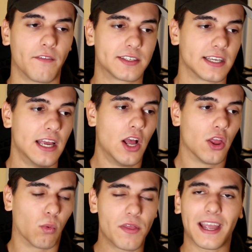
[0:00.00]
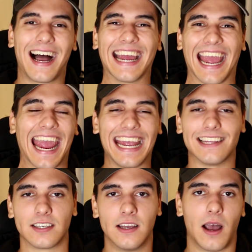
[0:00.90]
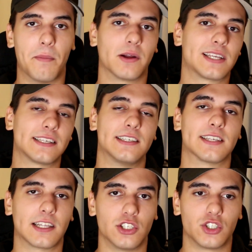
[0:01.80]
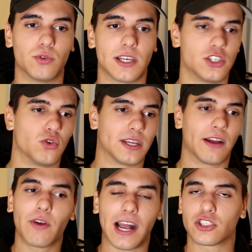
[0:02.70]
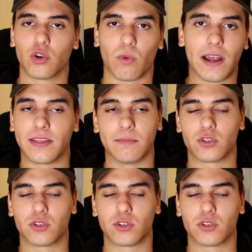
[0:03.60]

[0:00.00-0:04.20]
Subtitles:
Obviously, the one thing I hate about testing cycling shoes is you can never actually ride them.